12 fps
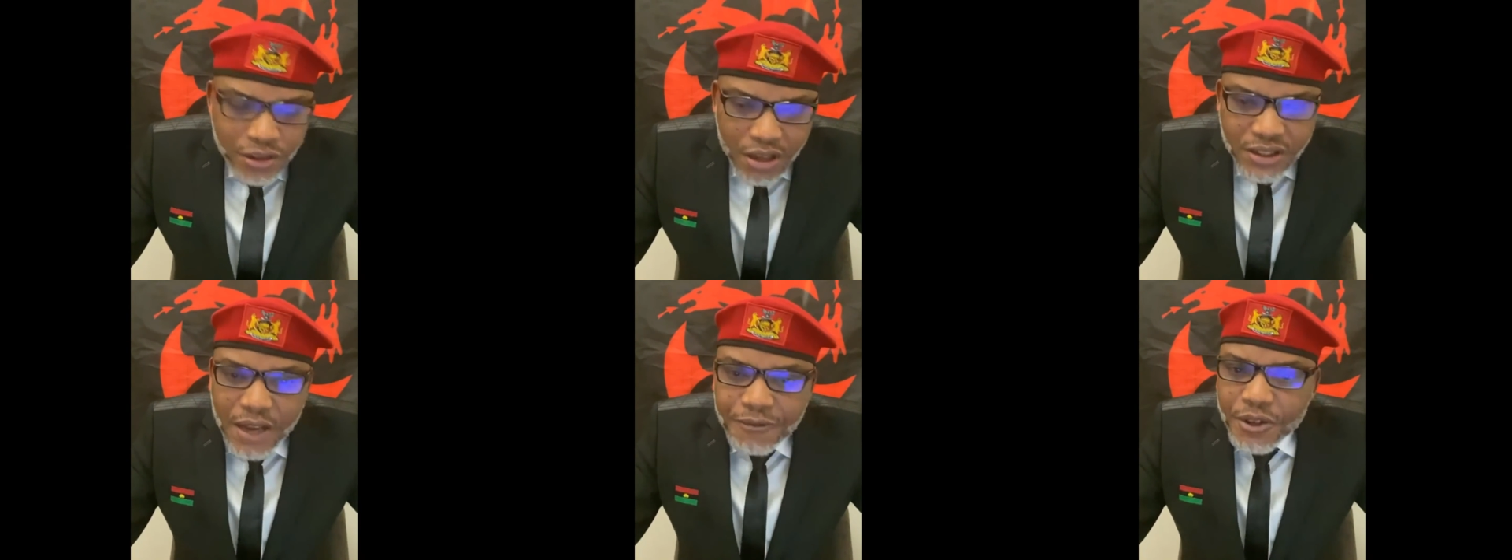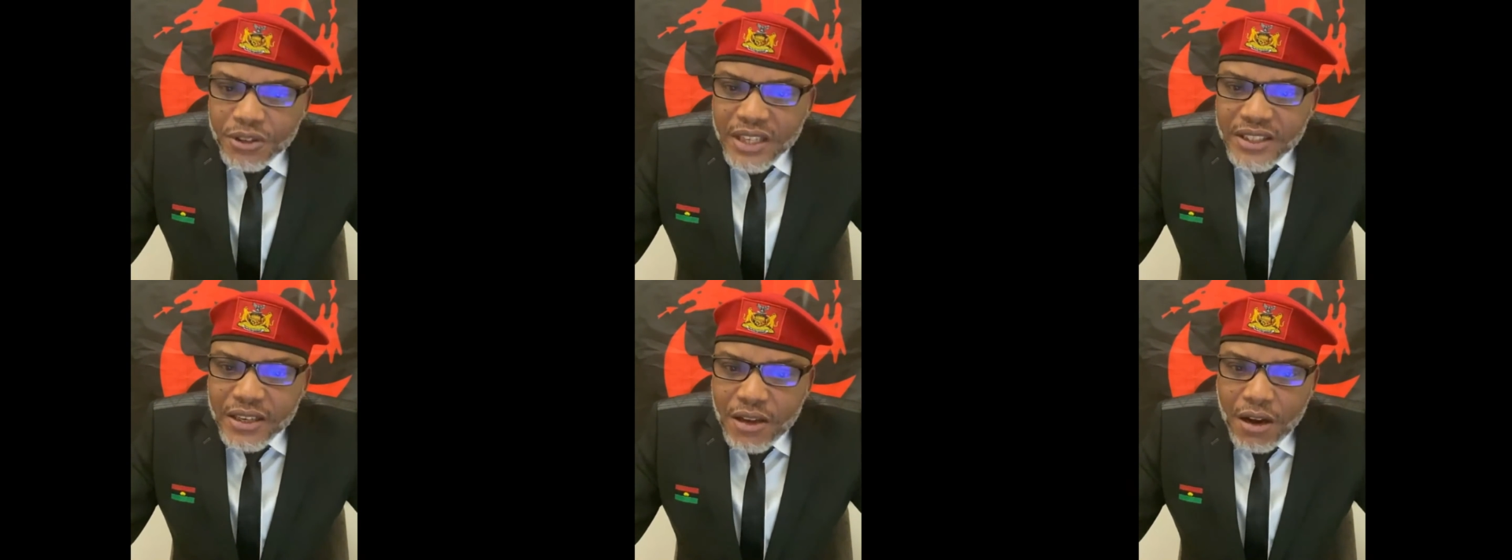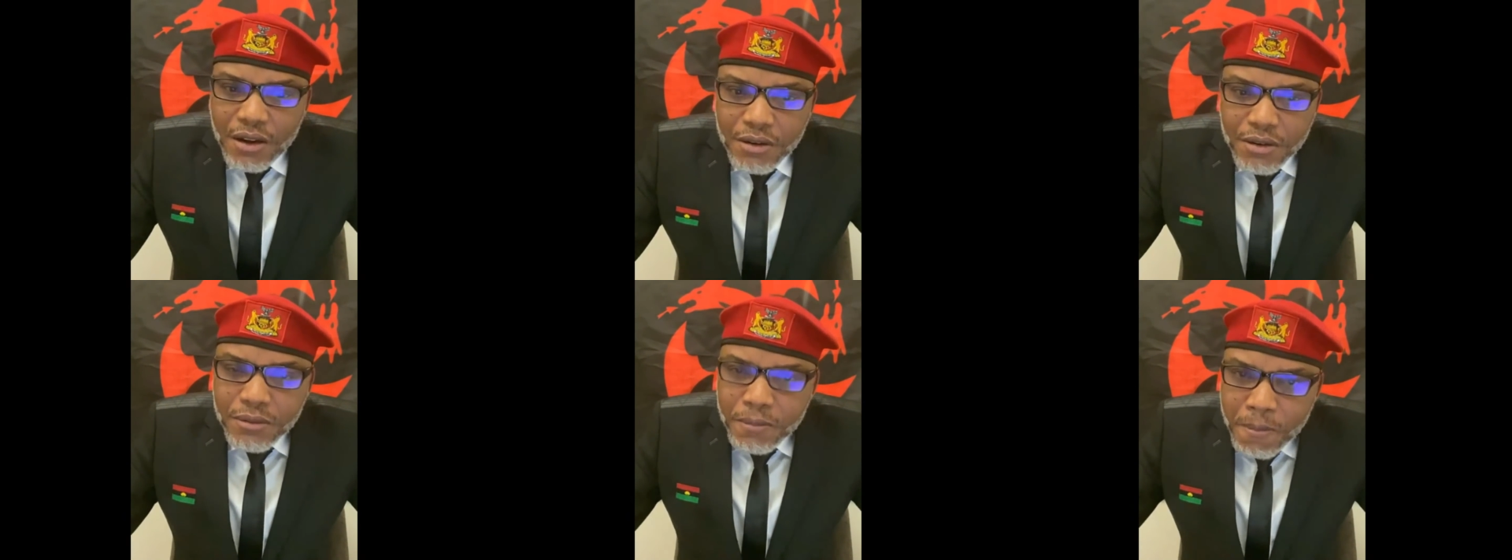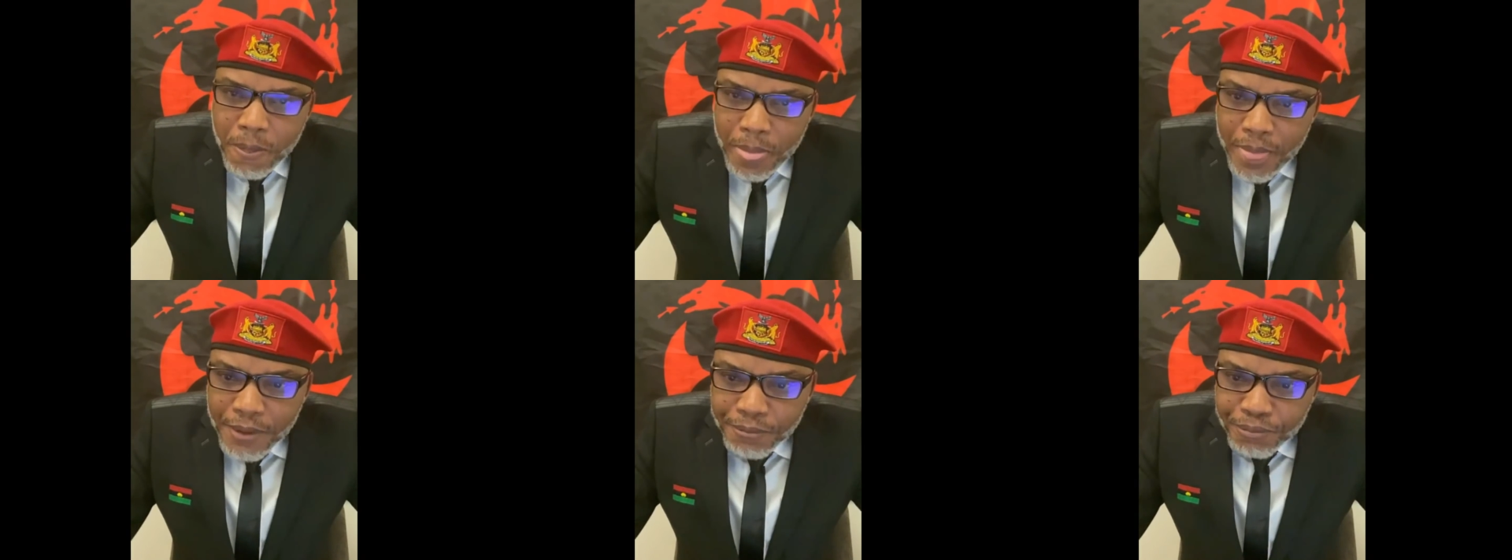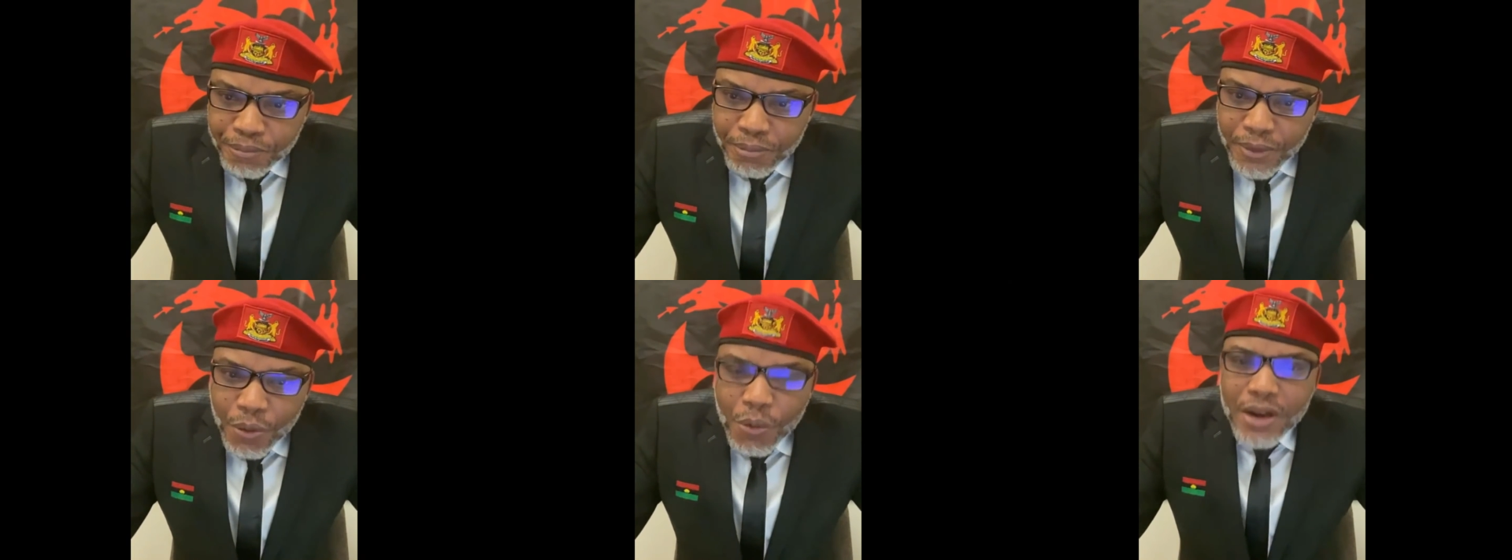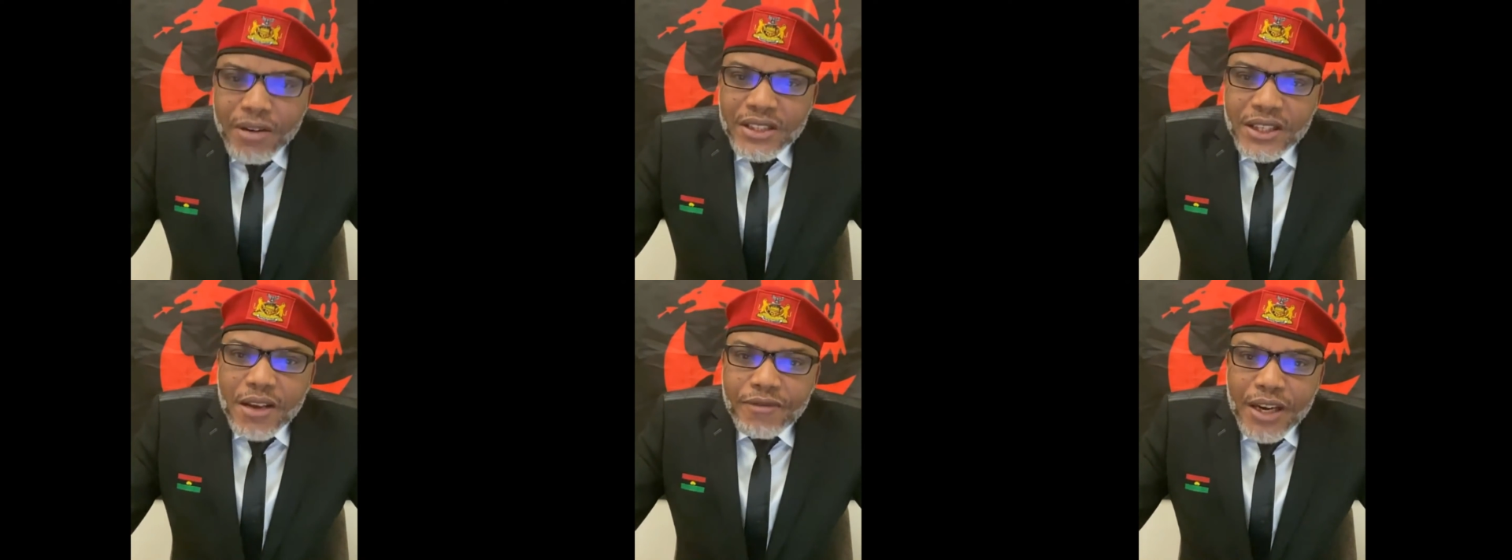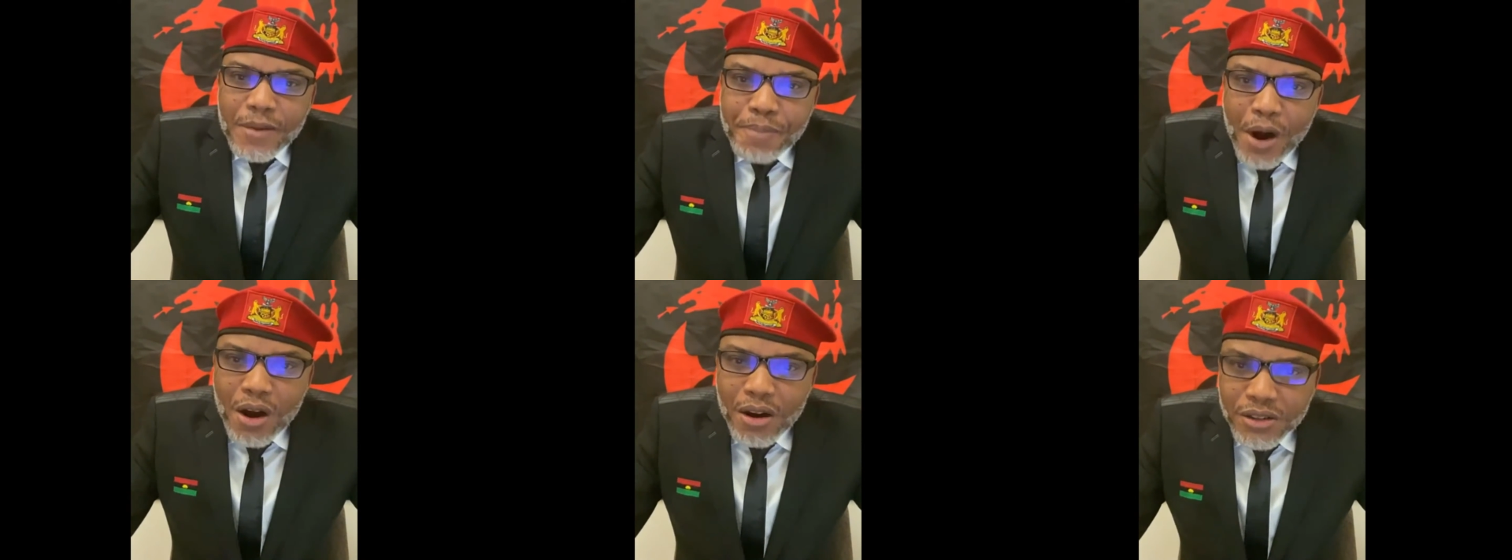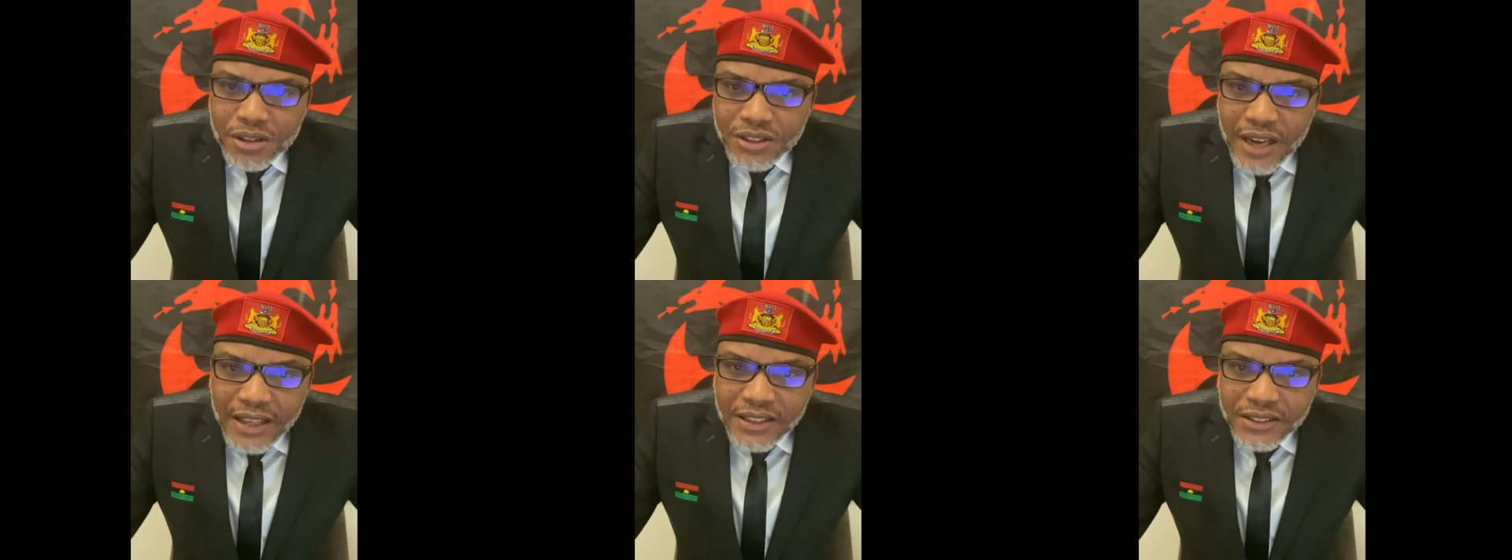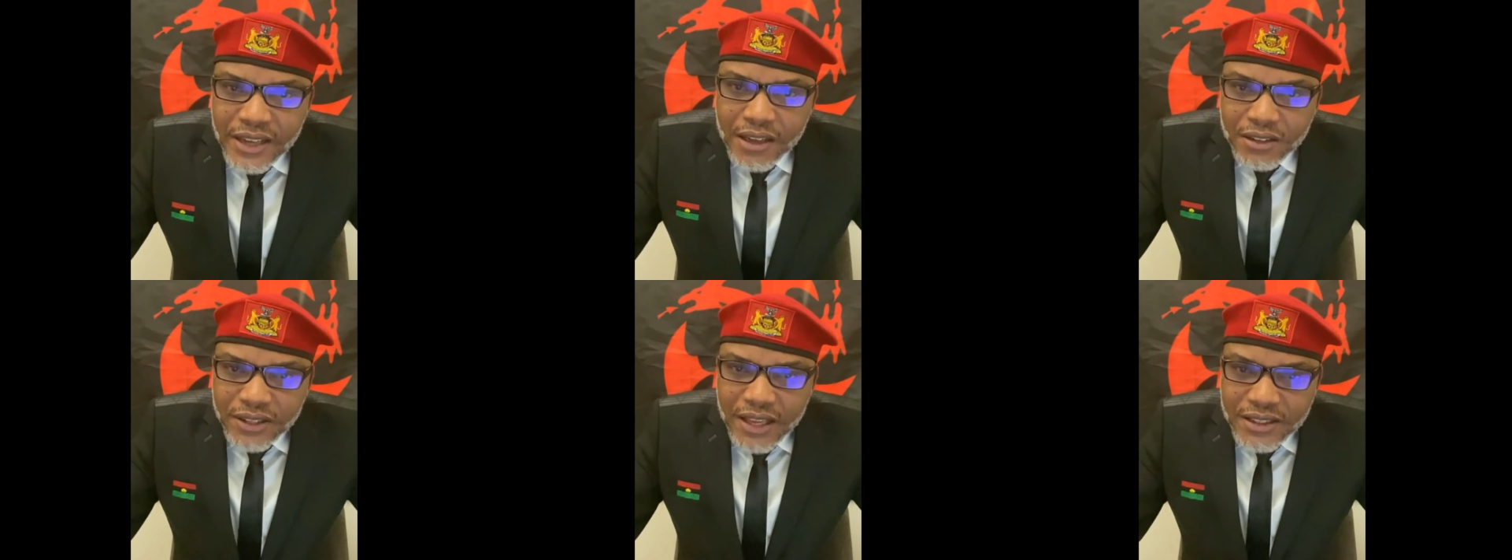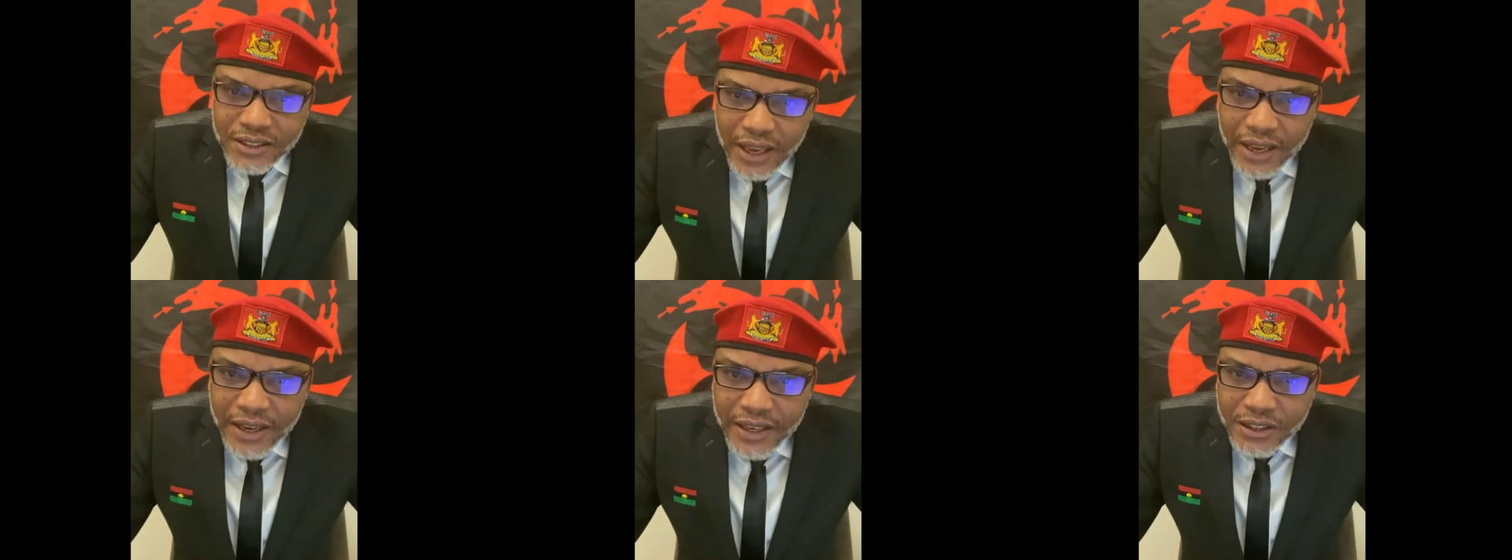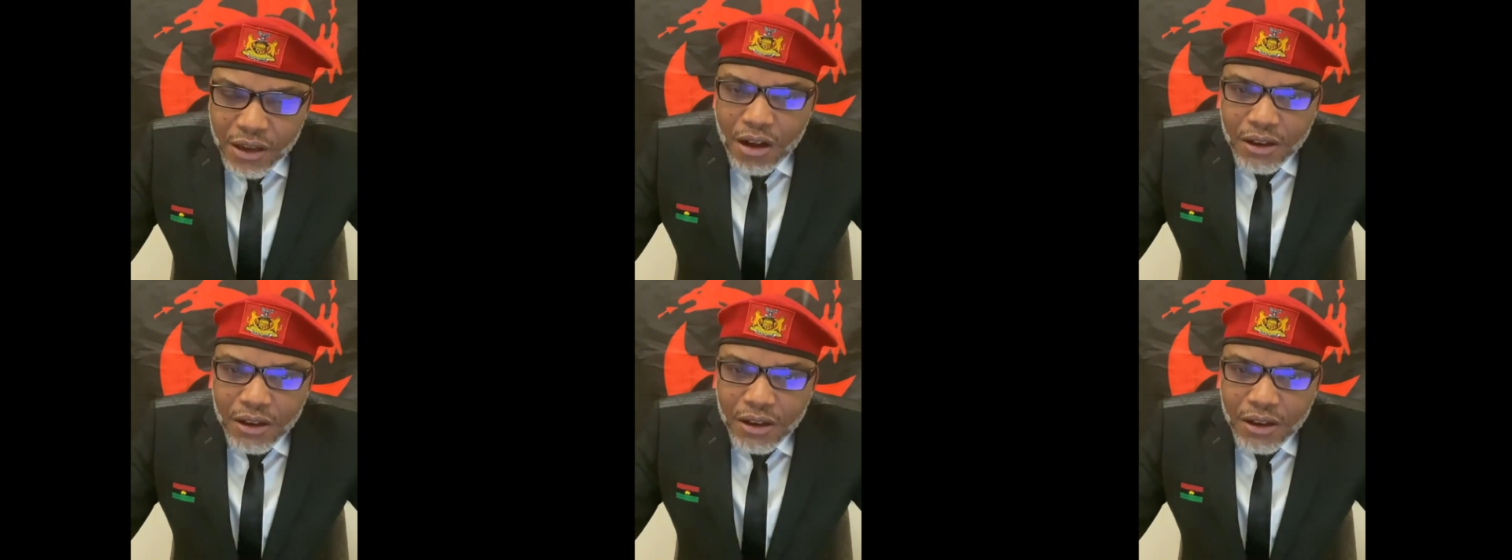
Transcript: Just a few days ago, we received reports that Delta State